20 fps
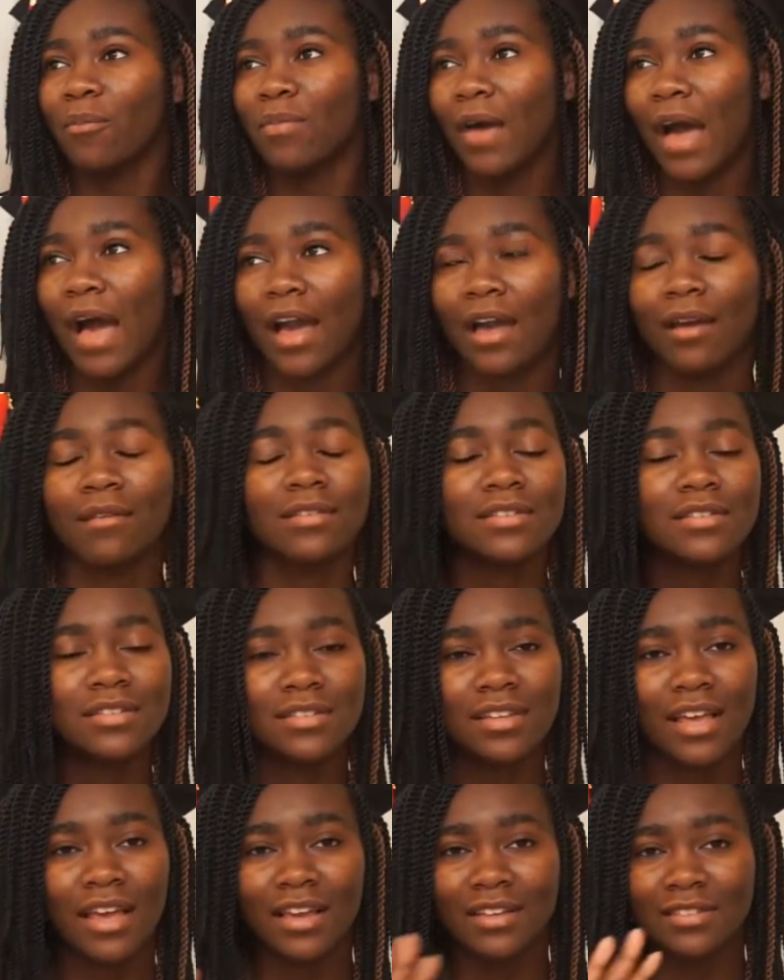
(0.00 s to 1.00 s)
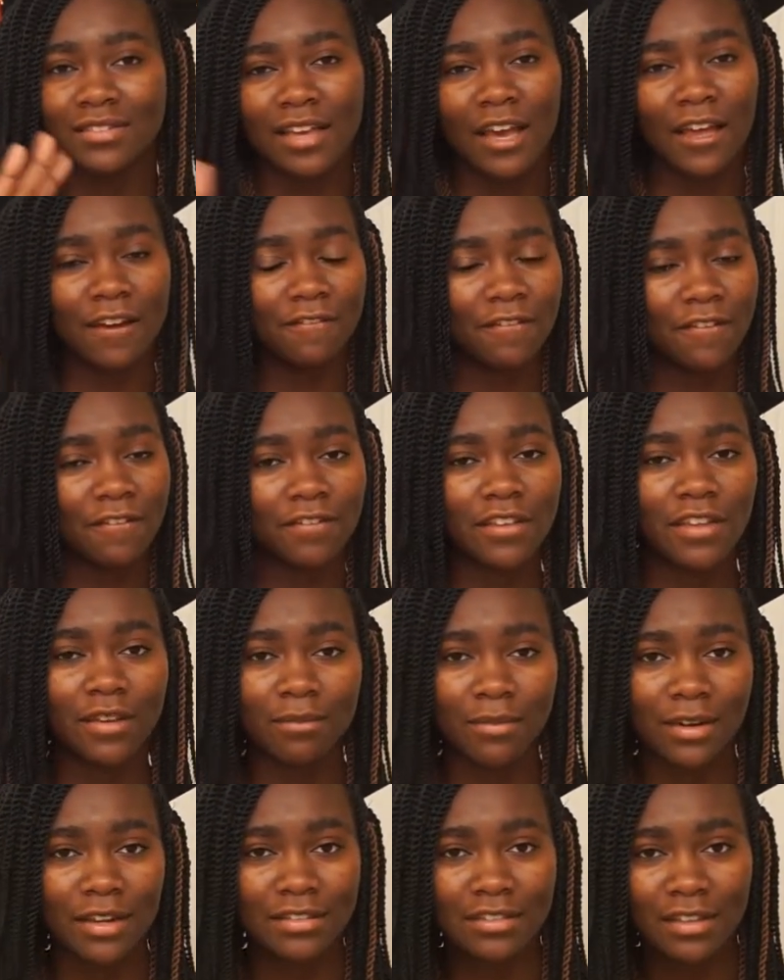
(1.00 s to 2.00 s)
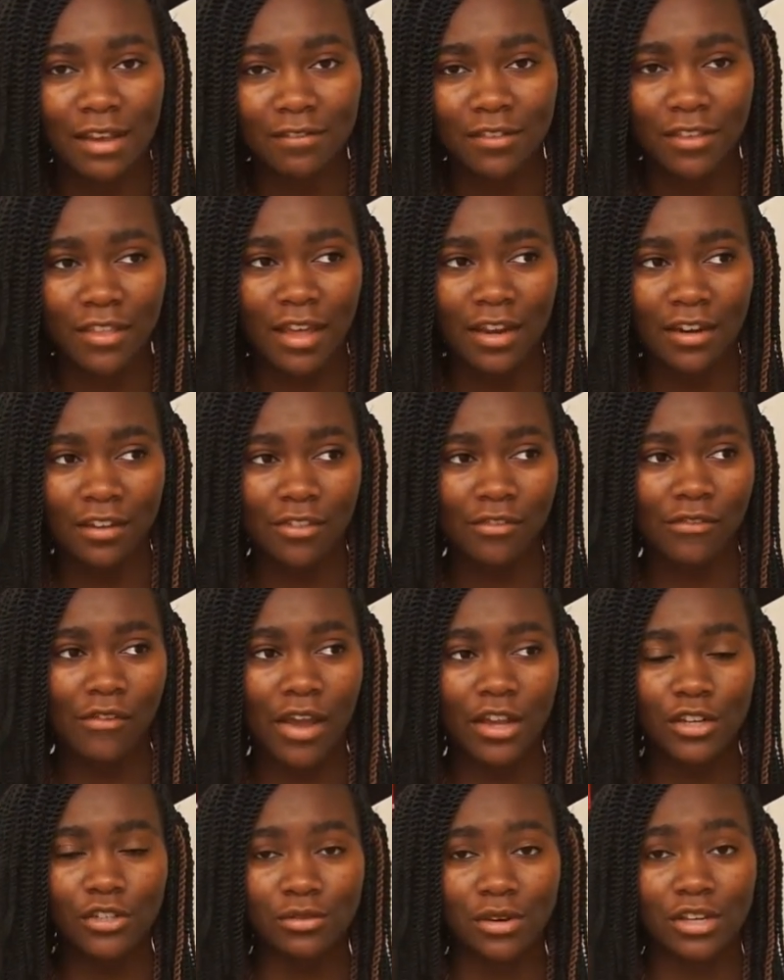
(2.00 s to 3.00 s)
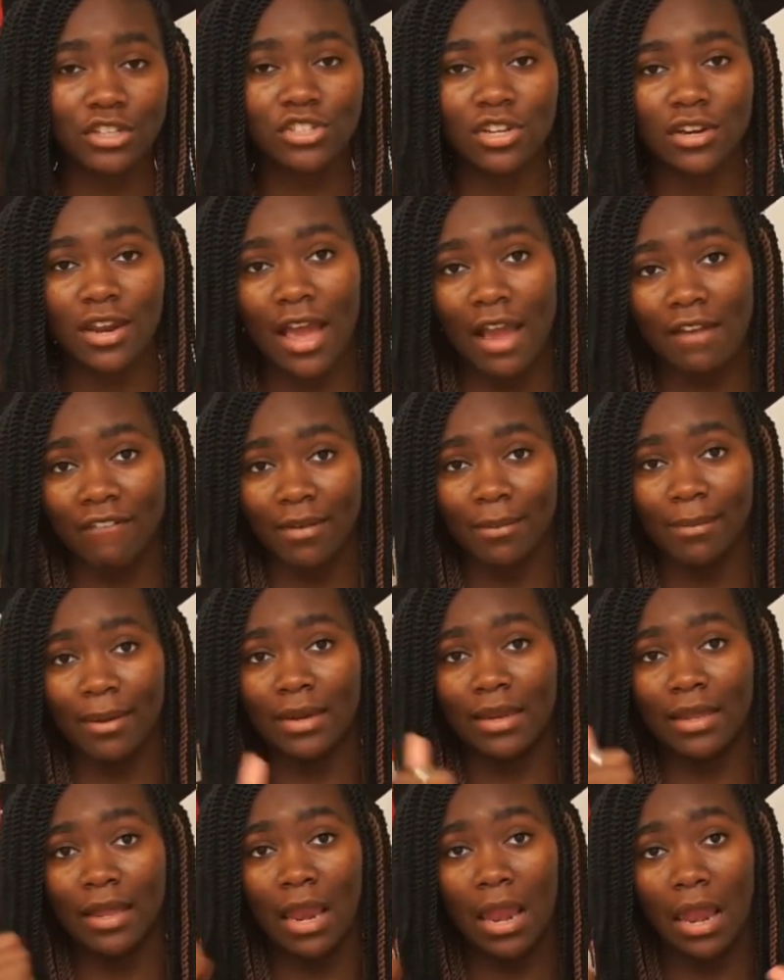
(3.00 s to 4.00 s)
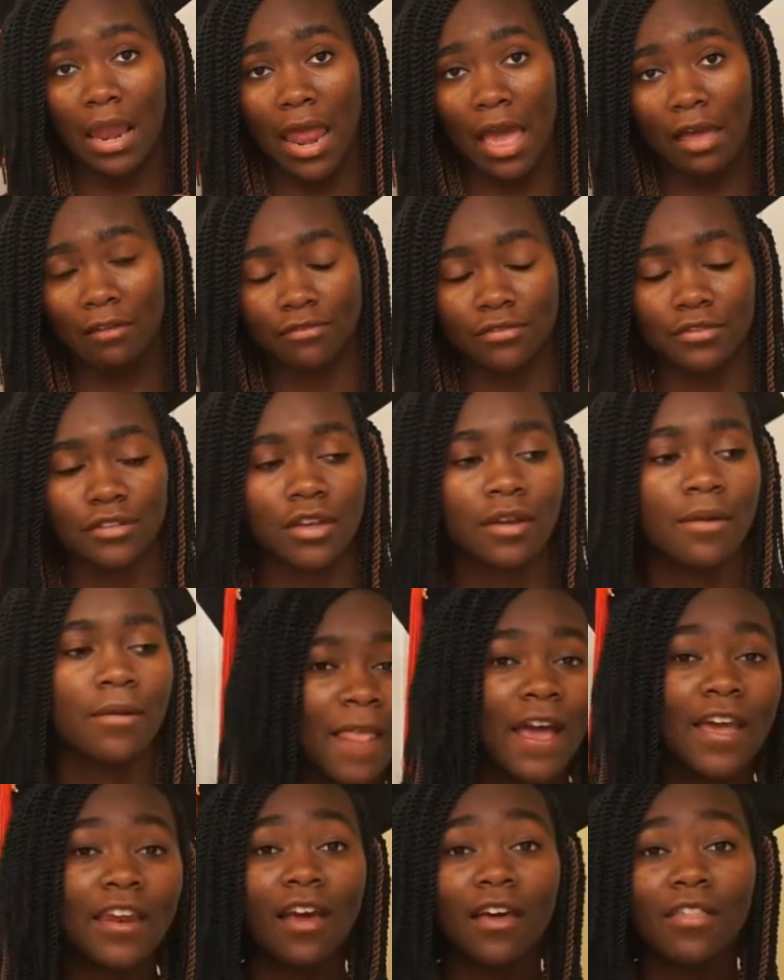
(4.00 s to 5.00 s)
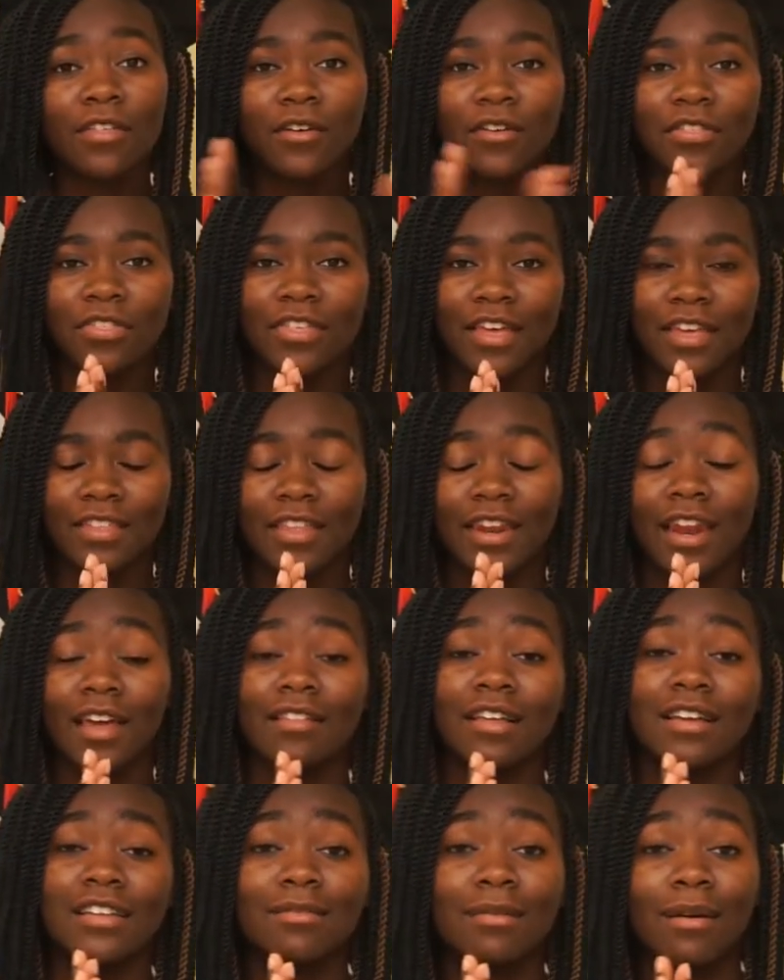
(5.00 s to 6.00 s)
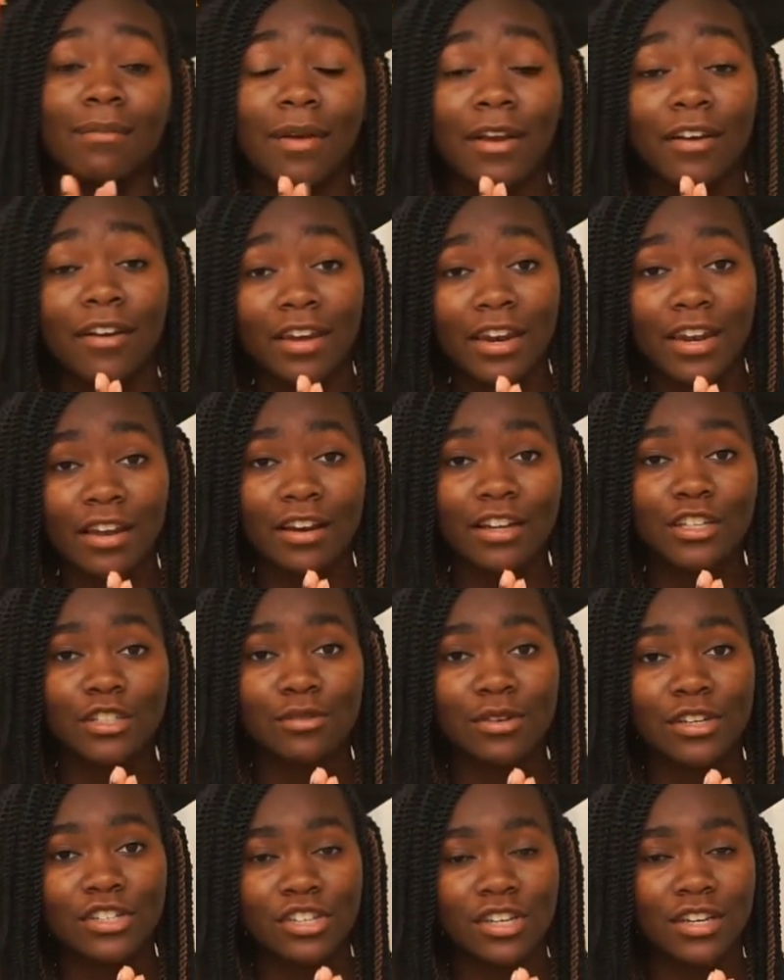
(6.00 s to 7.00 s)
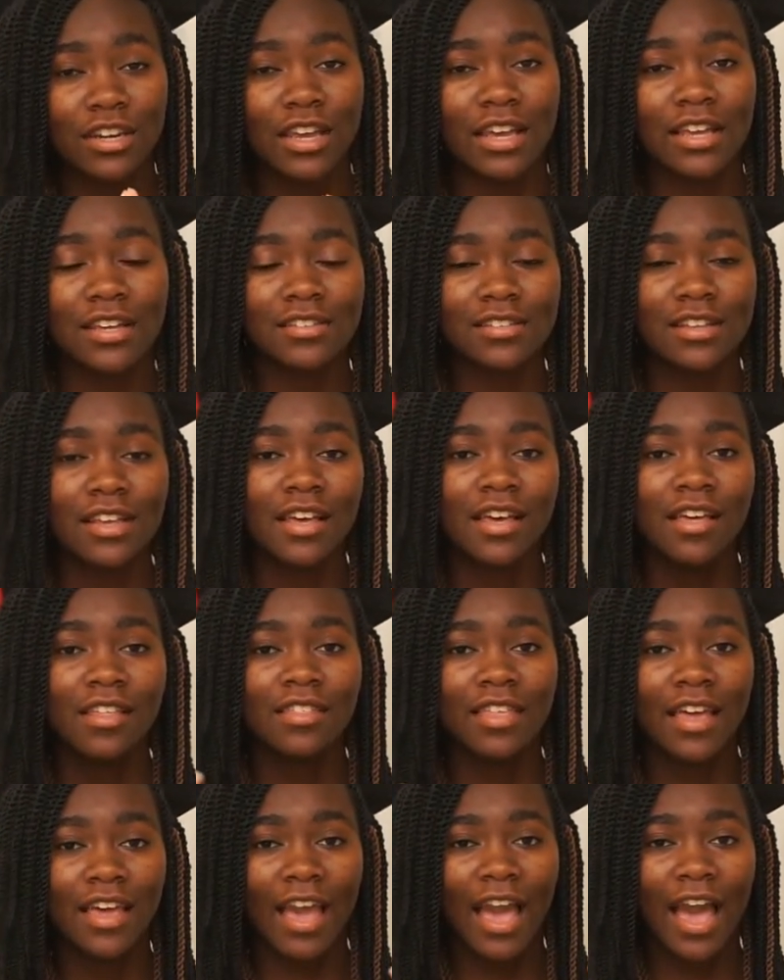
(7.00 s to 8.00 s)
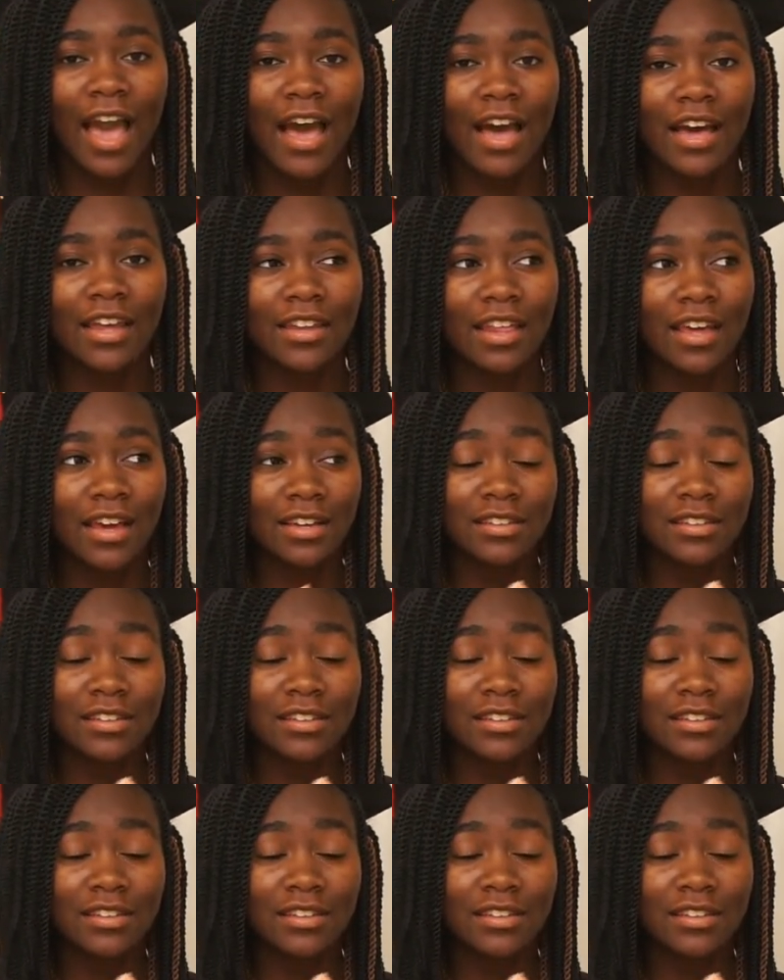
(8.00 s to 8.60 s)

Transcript: I would say 10-15 minutes after the end of the graduation, everybody left. Another thing that I liked about my grade 8 graduation is they had like a